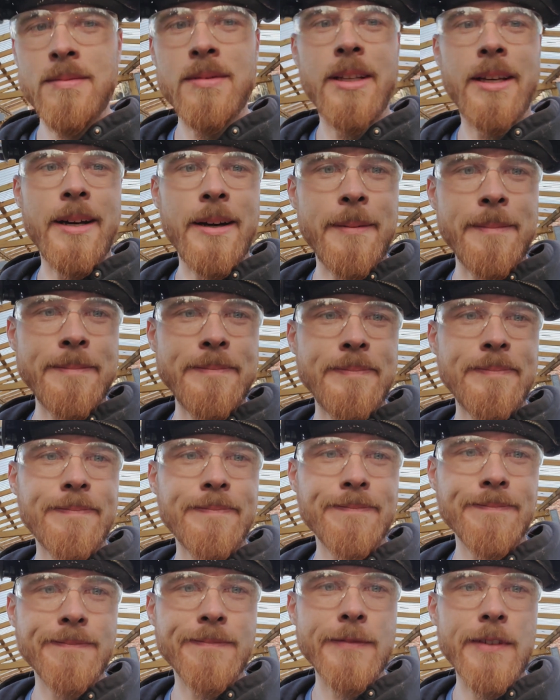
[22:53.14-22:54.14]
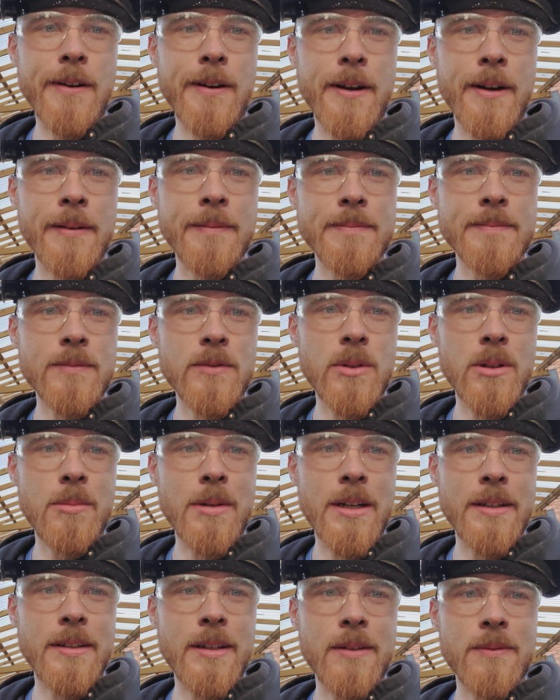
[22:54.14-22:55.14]
Yeah. All right, we're
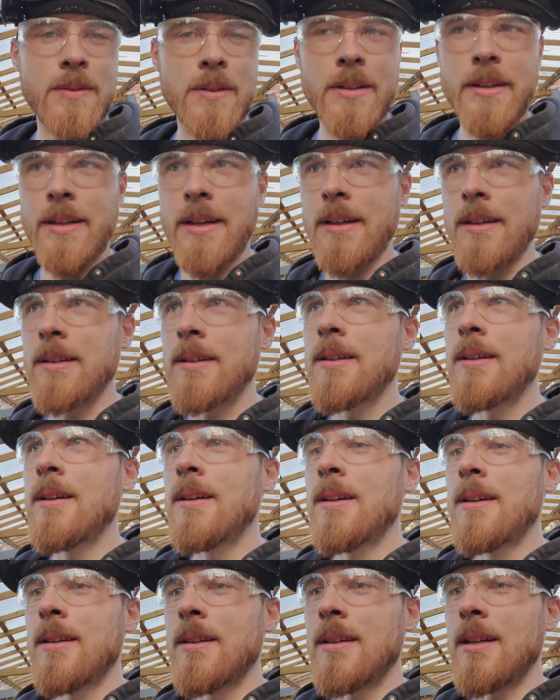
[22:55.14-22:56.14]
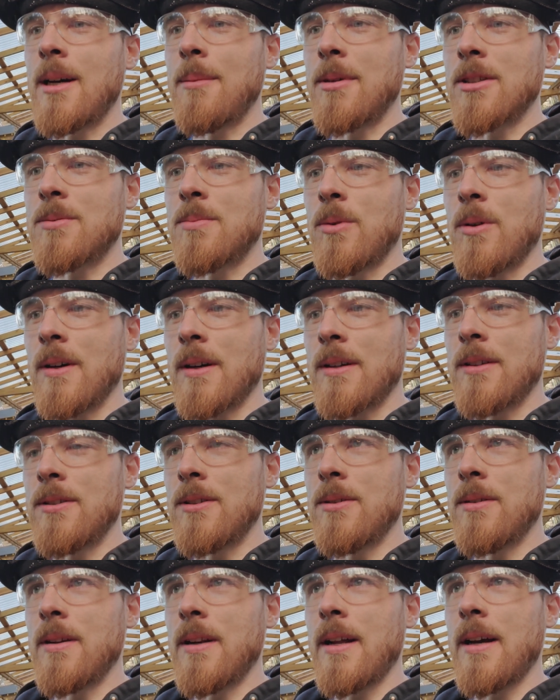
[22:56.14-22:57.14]
about done for the day. Not much more I
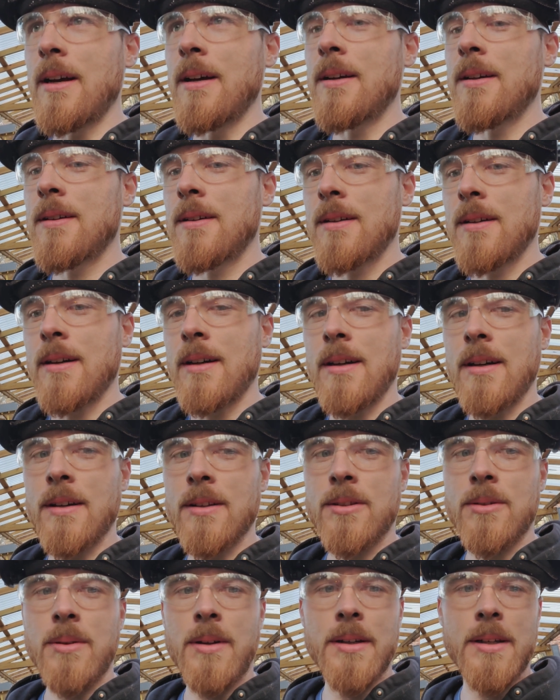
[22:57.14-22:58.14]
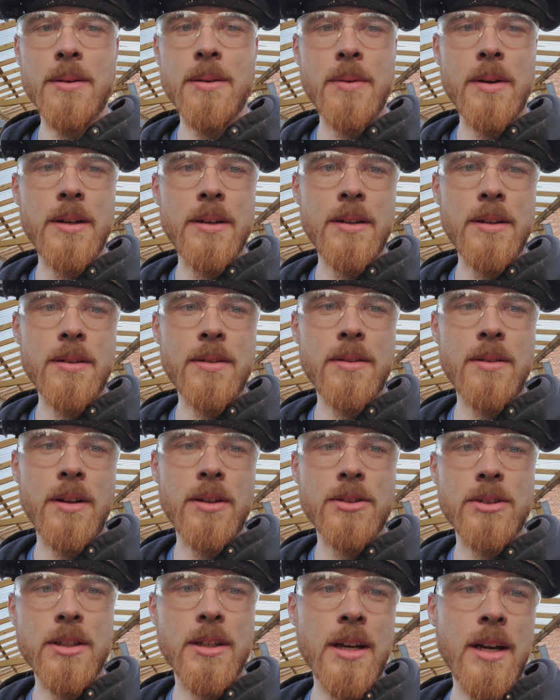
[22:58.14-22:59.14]
can do today. So I'll get ready to
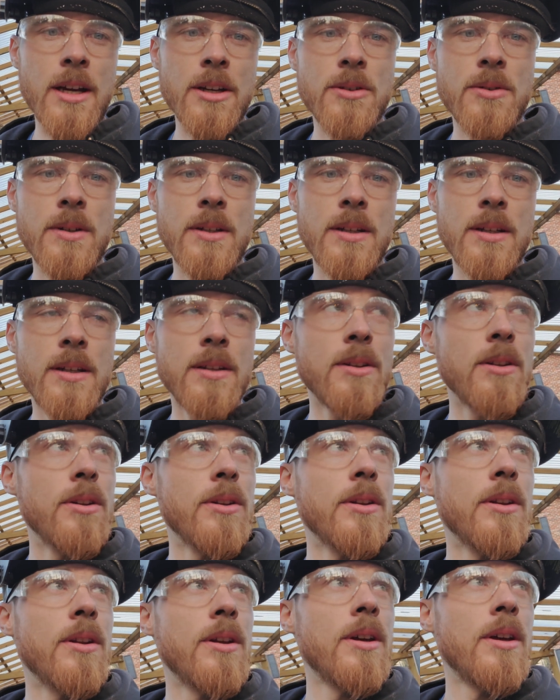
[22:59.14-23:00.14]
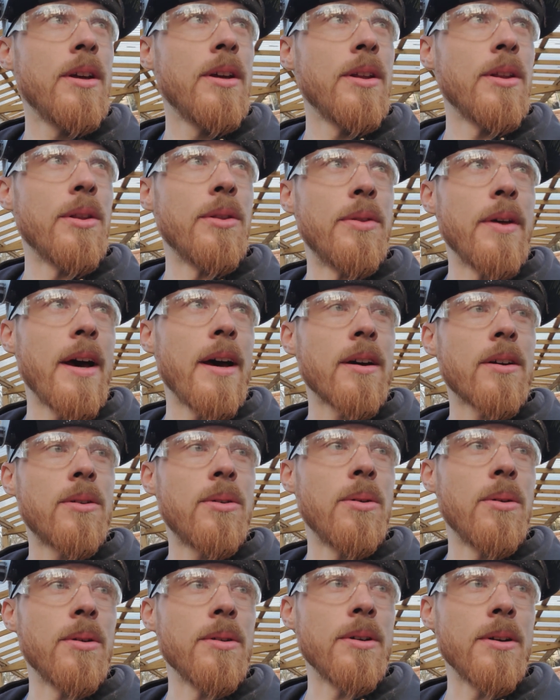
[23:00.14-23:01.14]
slush the concrete in that
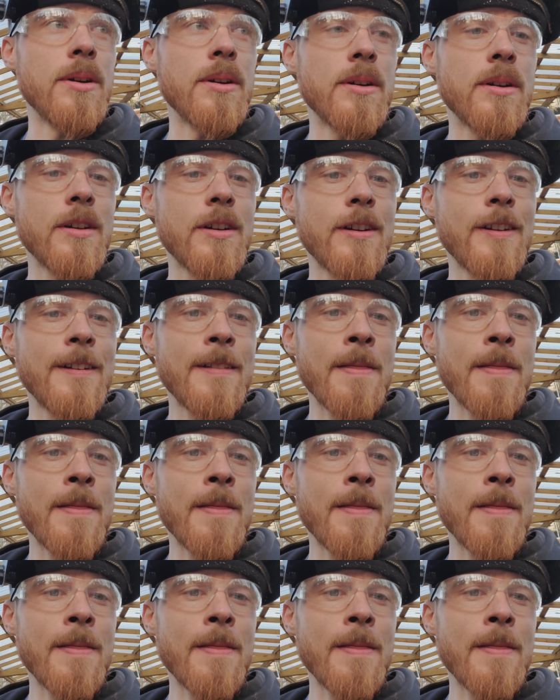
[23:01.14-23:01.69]
corner